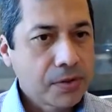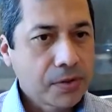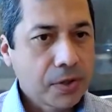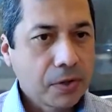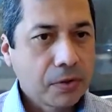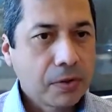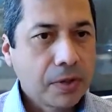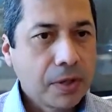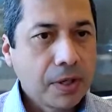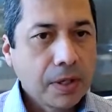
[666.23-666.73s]

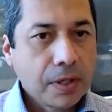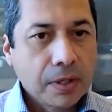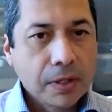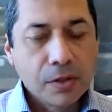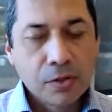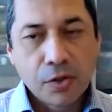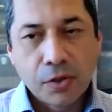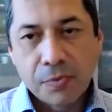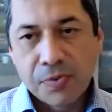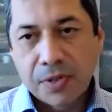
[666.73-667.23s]
So
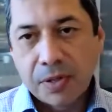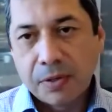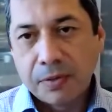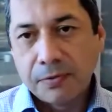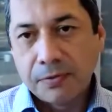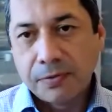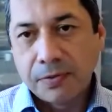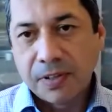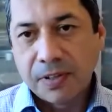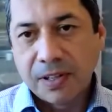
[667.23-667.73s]
in terms
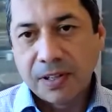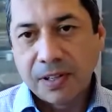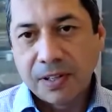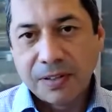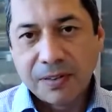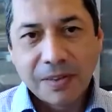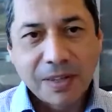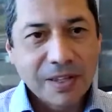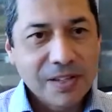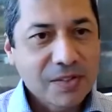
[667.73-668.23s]
of,
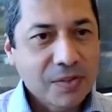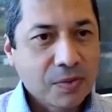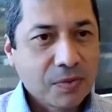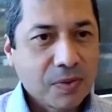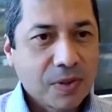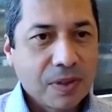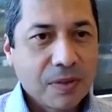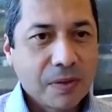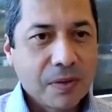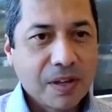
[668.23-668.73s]
I guess
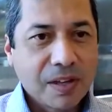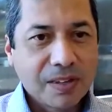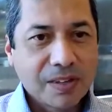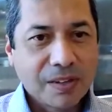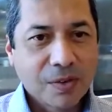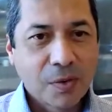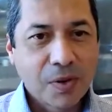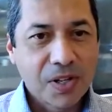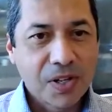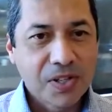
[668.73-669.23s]
the
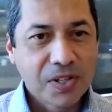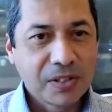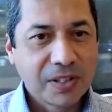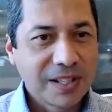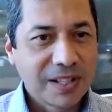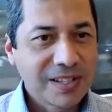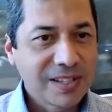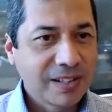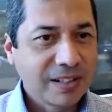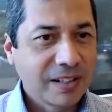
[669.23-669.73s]
question
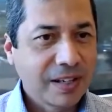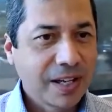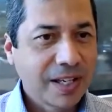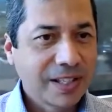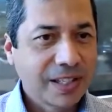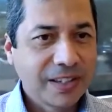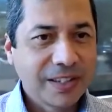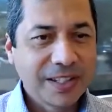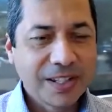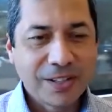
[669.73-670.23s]
that's
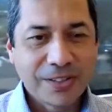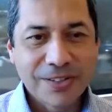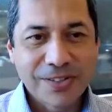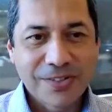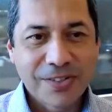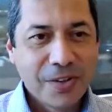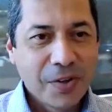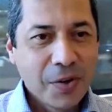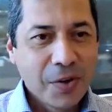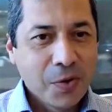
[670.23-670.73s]
lying in there is